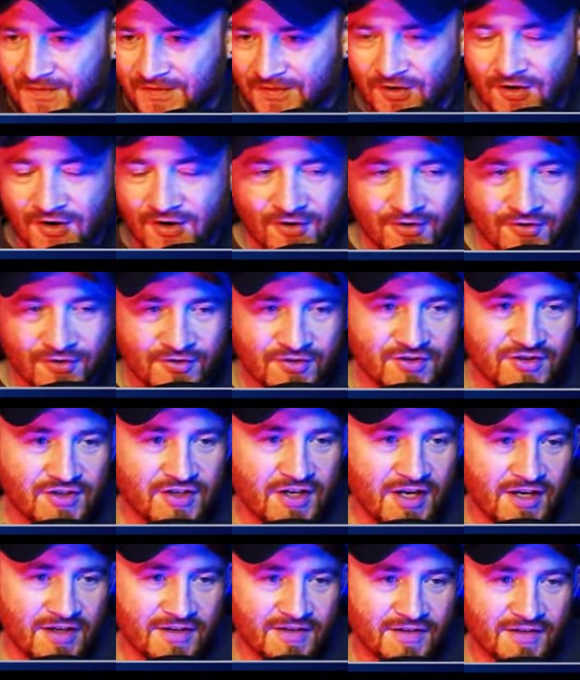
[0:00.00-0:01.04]
Oh,
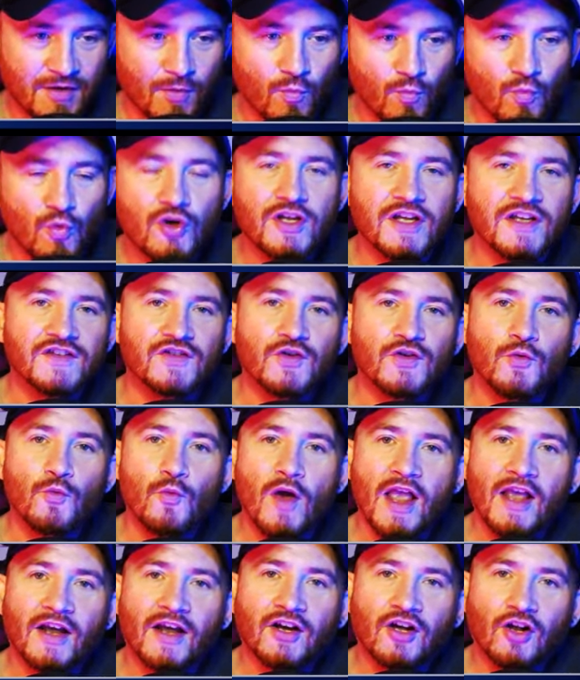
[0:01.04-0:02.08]
Jesus, and Wookiees who
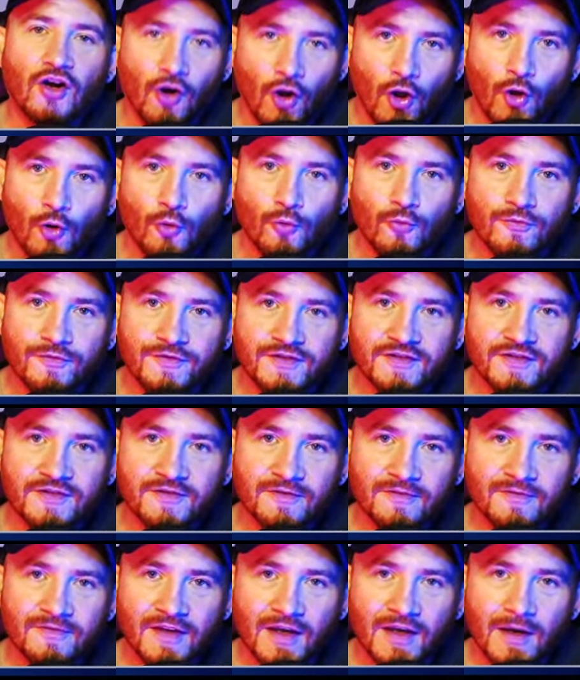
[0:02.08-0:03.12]
wear clothes,
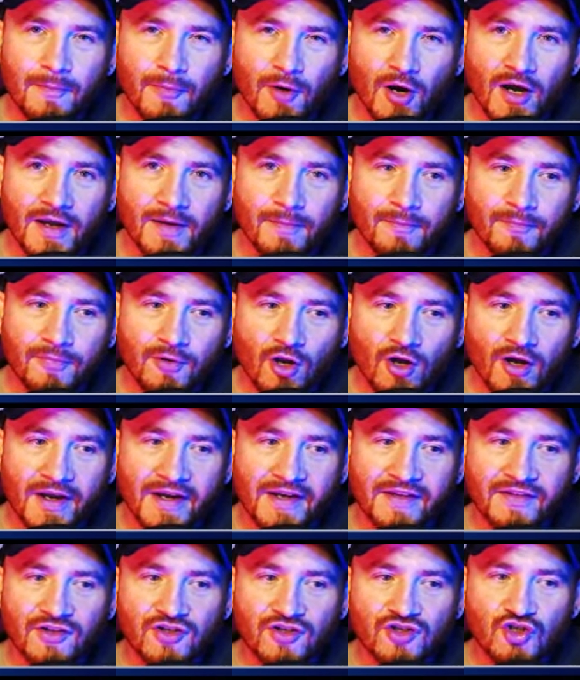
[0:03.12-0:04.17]
thereby
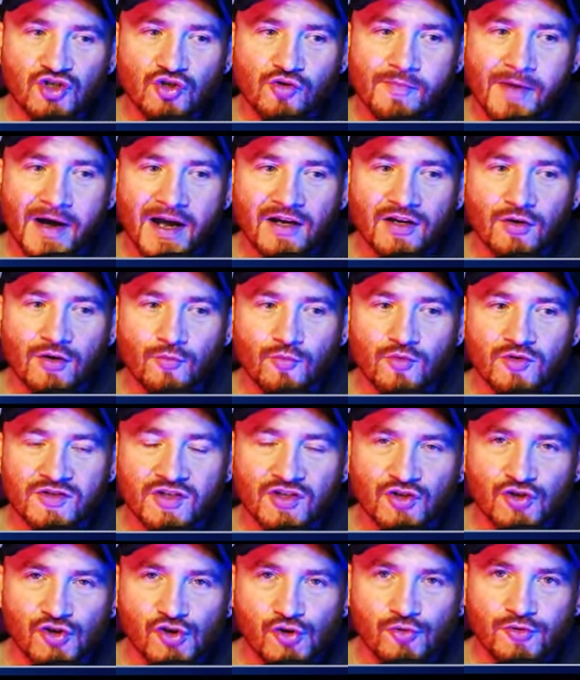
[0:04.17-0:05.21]
implying that Chewbacca was
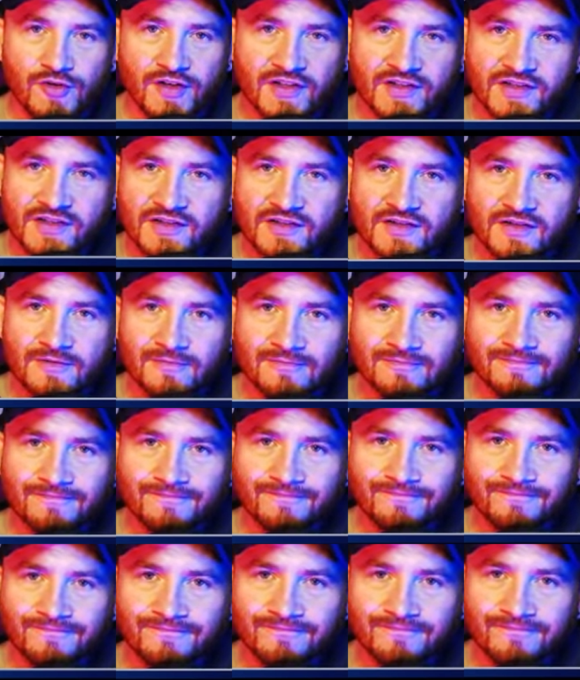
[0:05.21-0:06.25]
a nudist.
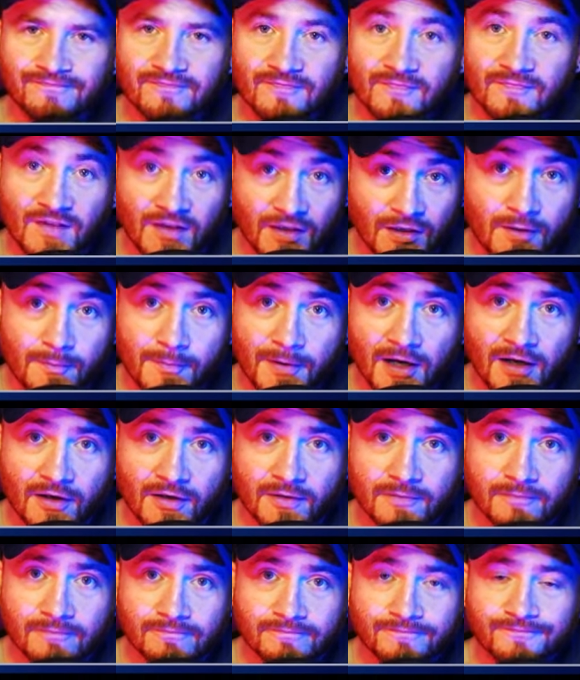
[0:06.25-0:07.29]
Think about it.